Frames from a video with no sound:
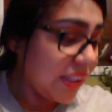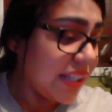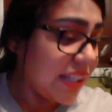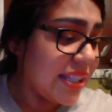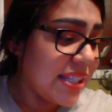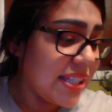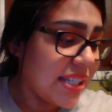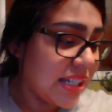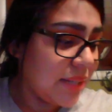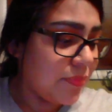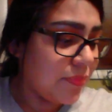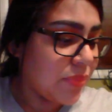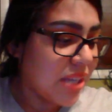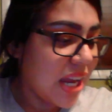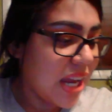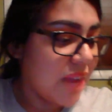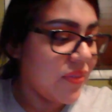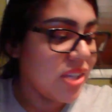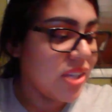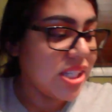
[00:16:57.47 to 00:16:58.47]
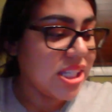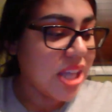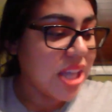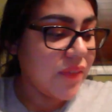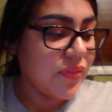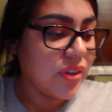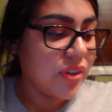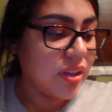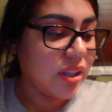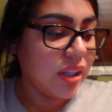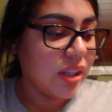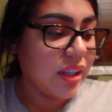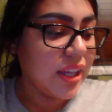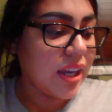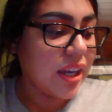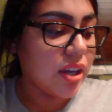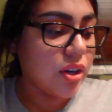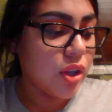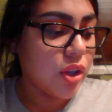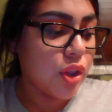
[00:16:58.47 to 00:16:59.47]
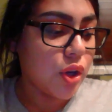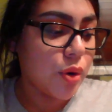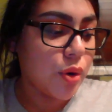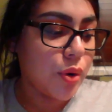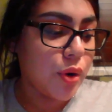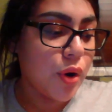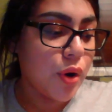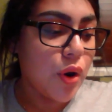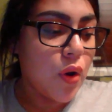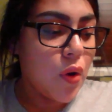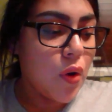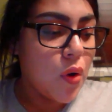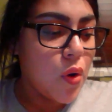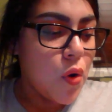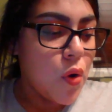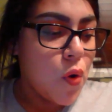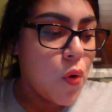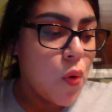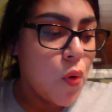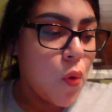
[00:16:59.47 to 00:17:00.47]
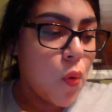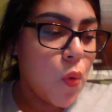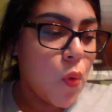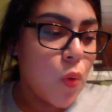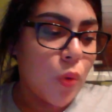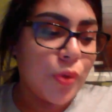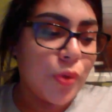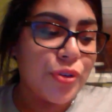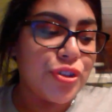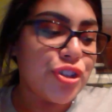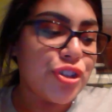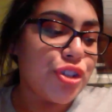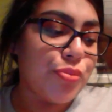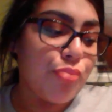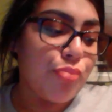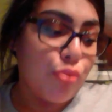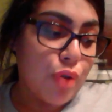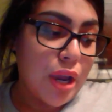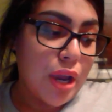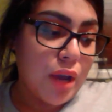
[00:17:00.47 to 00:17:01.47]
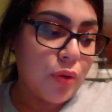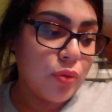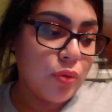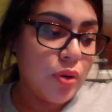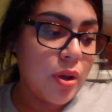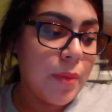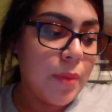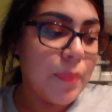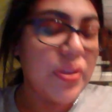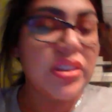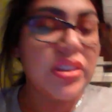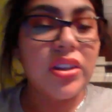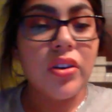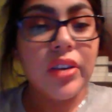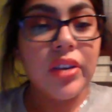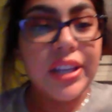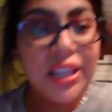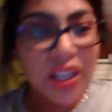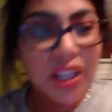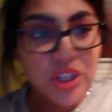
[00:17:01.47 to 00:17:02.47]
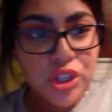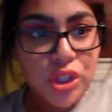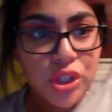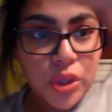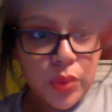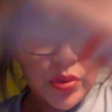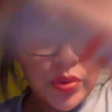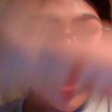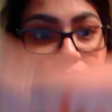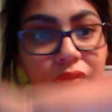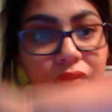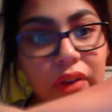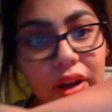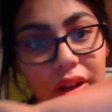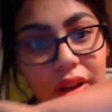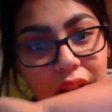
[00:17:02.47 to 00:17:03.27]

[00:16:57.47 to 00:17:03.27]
Deep Dive is definitely like another orangey brown. But they're each so different.